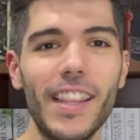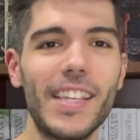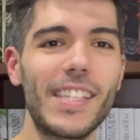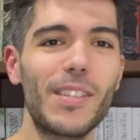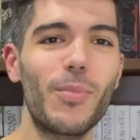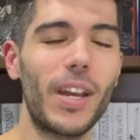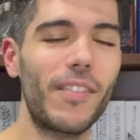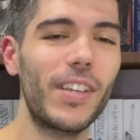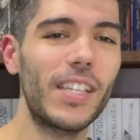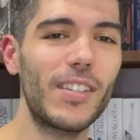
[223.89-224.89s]
This is one
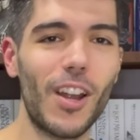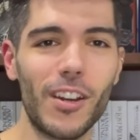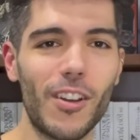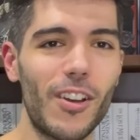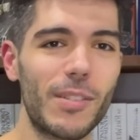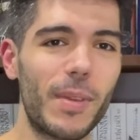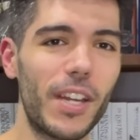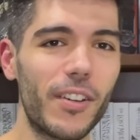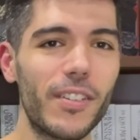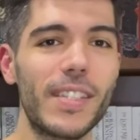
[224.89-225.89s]
of his
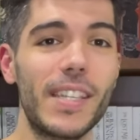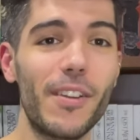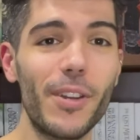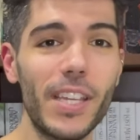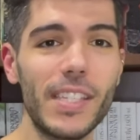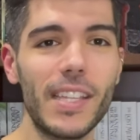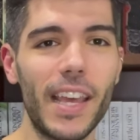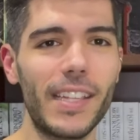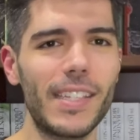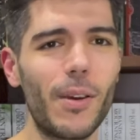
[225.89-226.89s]
non-Cosmere series.
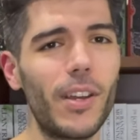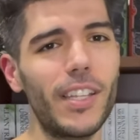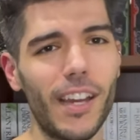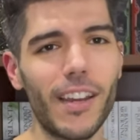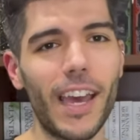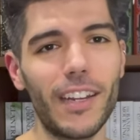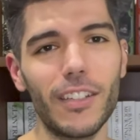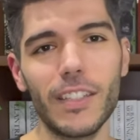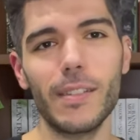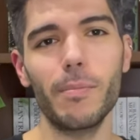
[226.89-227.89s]
It's a young
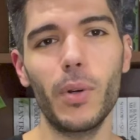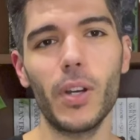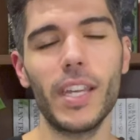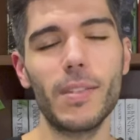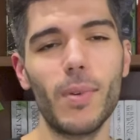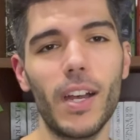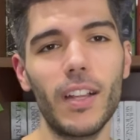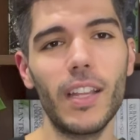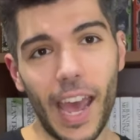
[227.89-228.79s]
adult book as well.